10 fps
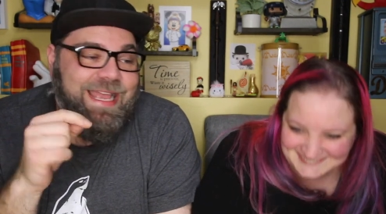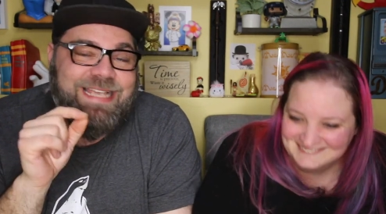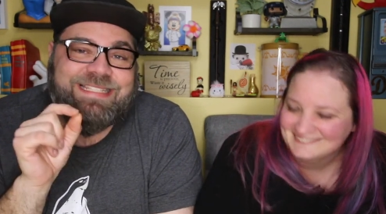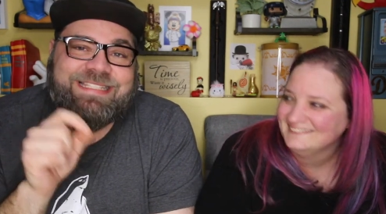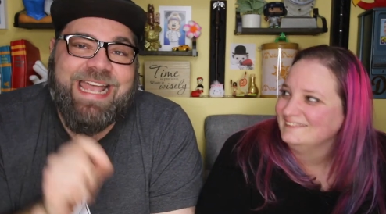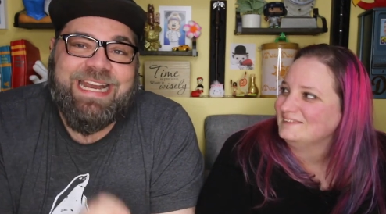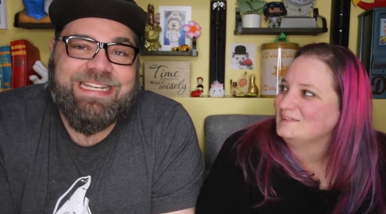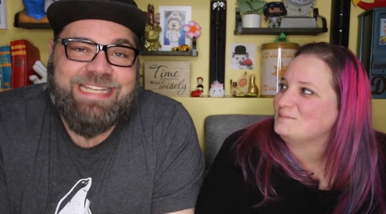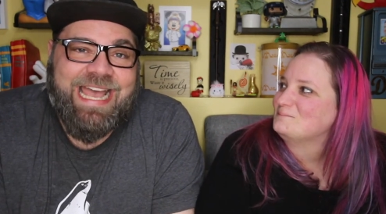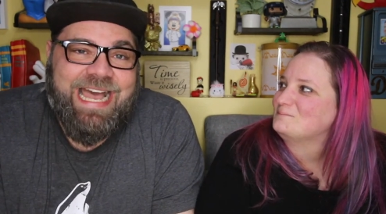Speaker 1: set it
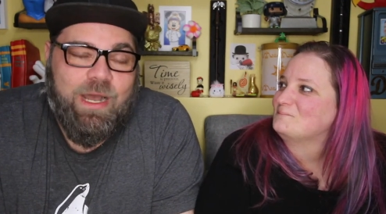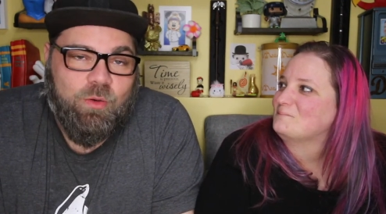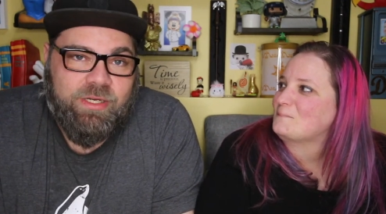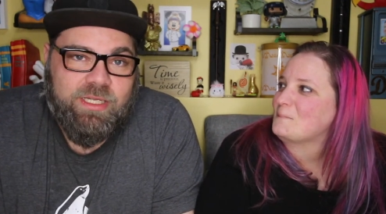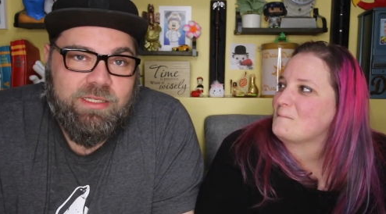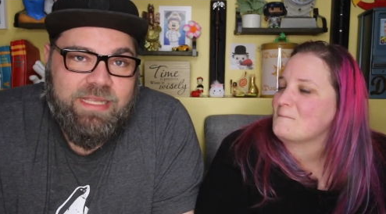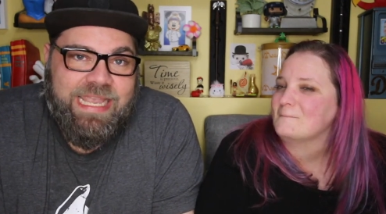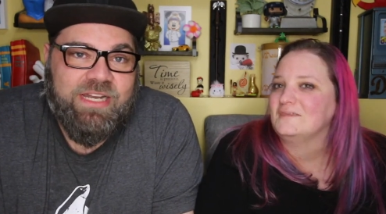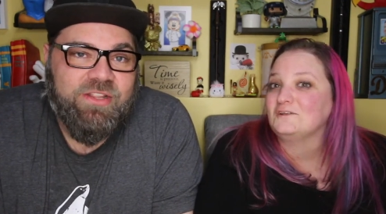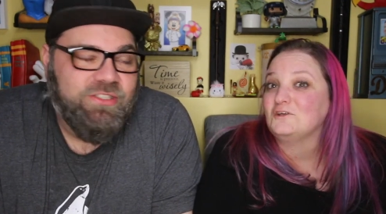down
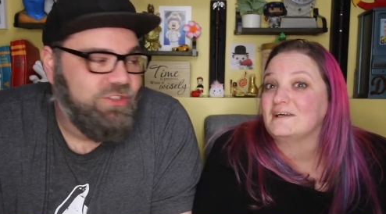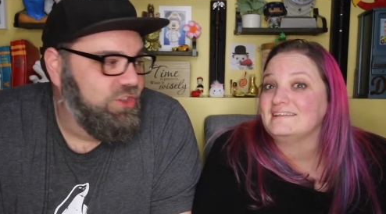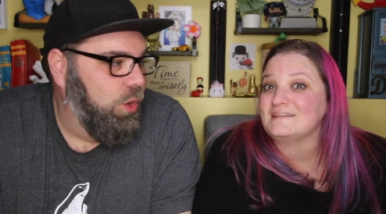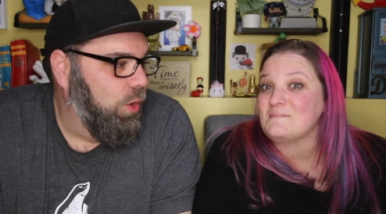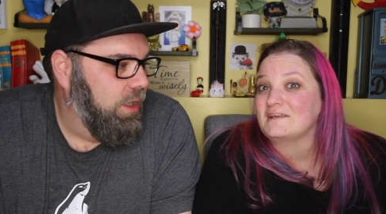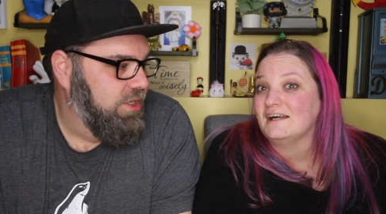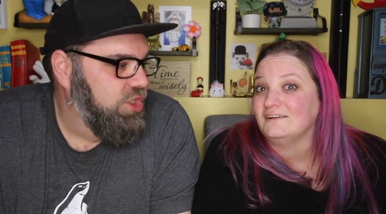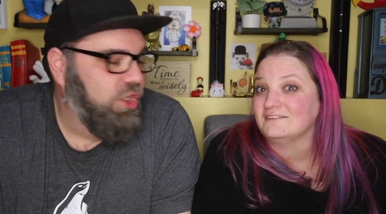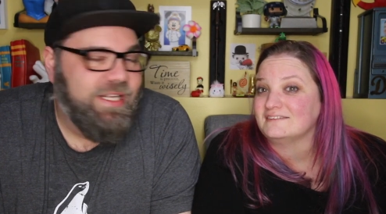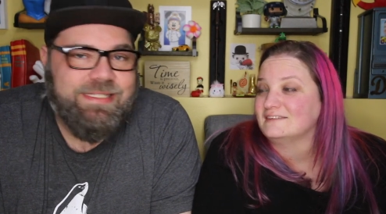in
Speaker 2: the store to
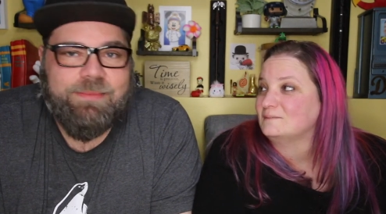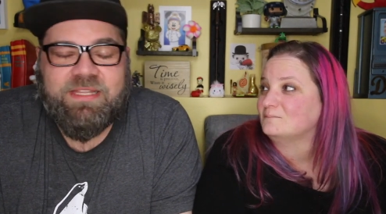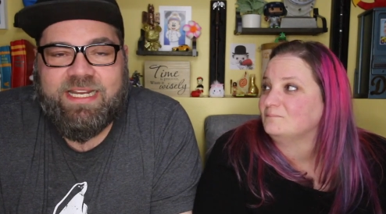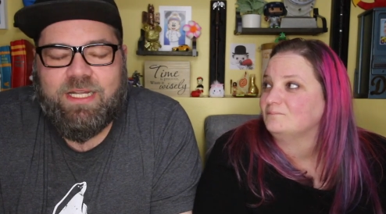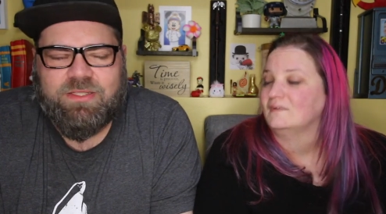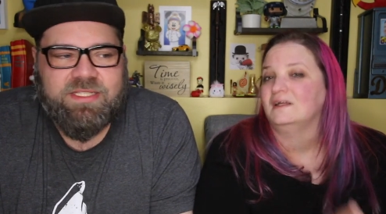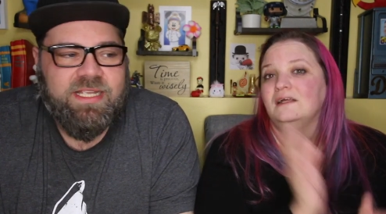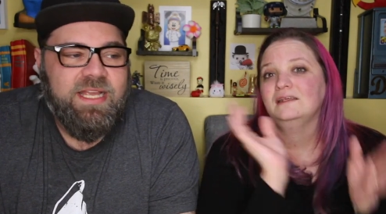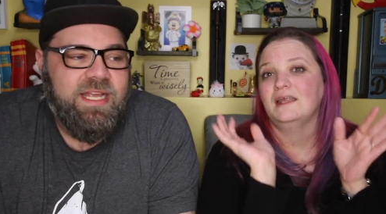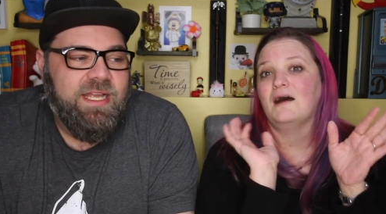look at something else.
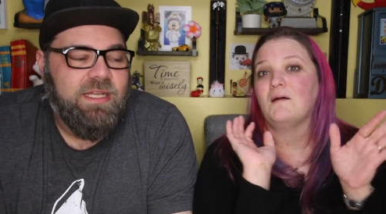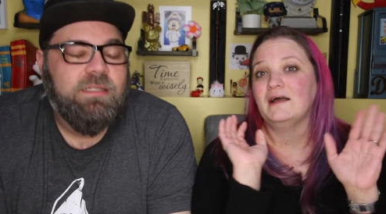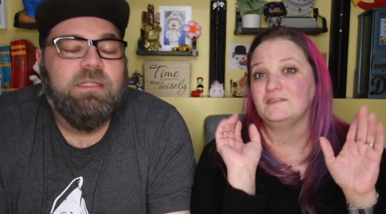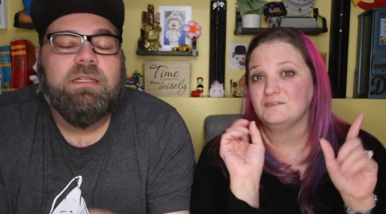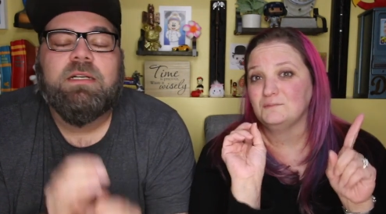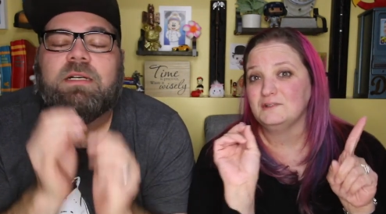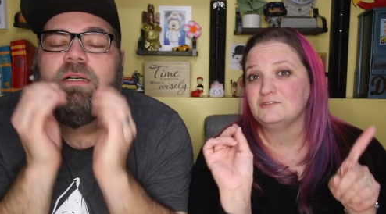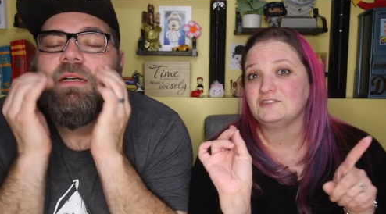Now, I, oh, you